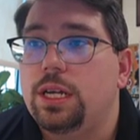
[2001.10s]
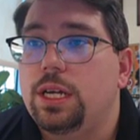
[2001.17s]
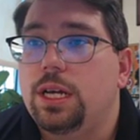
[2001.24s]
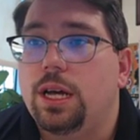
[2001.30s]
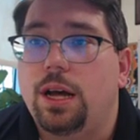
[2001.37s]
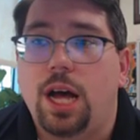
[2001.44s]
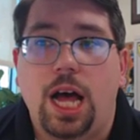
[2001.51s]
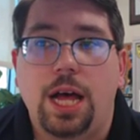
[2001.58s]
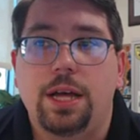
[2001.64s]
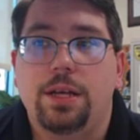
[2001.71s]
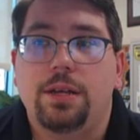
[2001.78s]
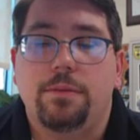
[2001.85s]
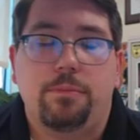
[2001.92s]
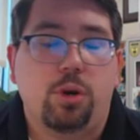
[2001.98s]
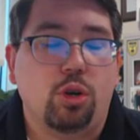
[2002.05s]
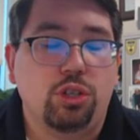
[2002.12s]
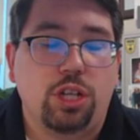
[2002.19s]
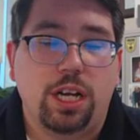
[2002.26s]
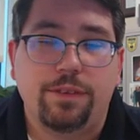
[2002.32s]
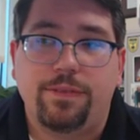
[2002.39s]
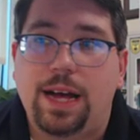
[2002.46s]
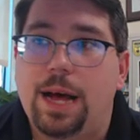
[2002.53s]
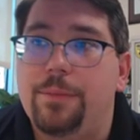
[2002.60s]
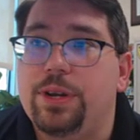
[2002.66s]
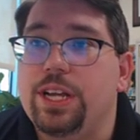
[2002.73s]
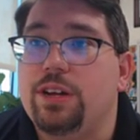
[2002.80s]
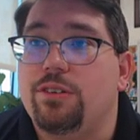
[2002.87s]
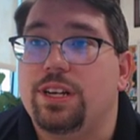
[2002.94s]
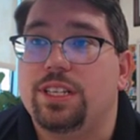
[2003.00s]
Uh, prolonged vomiting
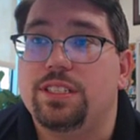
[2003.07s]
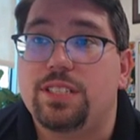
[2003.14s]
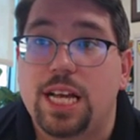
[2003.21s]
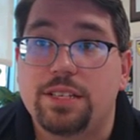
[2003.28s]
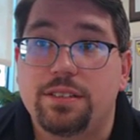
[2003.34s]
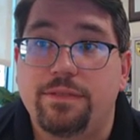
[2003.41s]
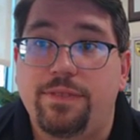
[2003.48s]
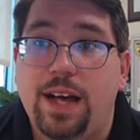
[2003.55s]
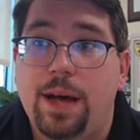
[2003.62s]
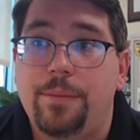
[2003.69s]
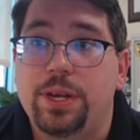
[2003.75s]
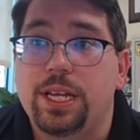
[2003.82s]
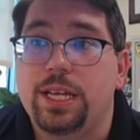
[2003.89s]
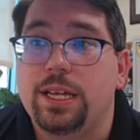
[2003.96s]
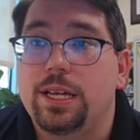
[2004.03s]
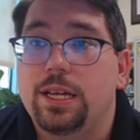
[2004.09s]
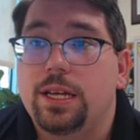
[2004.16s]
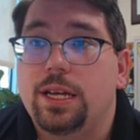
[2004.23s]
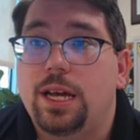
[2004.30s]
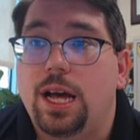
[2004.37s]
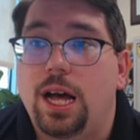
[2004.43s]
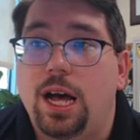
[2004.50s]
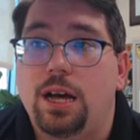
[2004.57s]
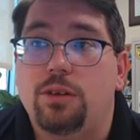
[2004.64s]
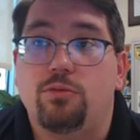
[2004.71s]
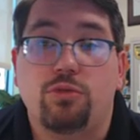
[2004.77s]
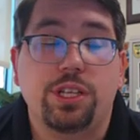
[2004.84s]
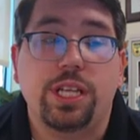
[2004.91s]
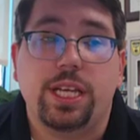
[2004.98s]
or excessive vomiting uh,
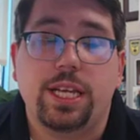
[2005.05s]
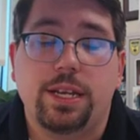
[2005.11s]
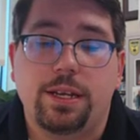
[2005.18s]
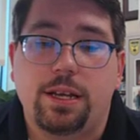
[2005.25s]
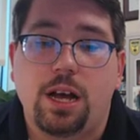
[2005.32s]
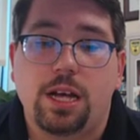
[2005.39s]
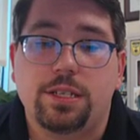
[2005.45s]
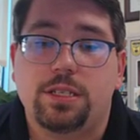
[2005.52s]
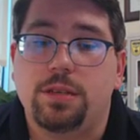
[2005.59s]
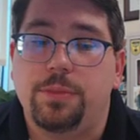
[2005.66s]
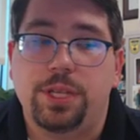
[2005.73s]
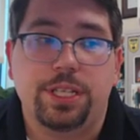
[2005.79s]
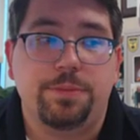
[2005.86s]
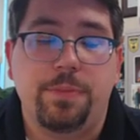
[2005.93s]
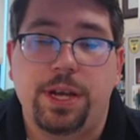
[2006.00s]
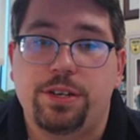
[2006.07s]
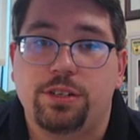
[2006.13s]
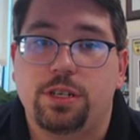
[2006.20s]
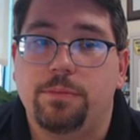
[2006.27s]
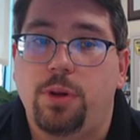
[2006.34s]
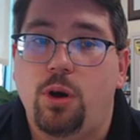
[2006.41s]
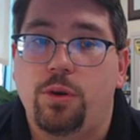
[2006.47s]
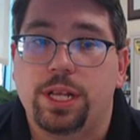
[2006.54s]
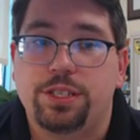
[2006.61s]
really can cause some of these major components.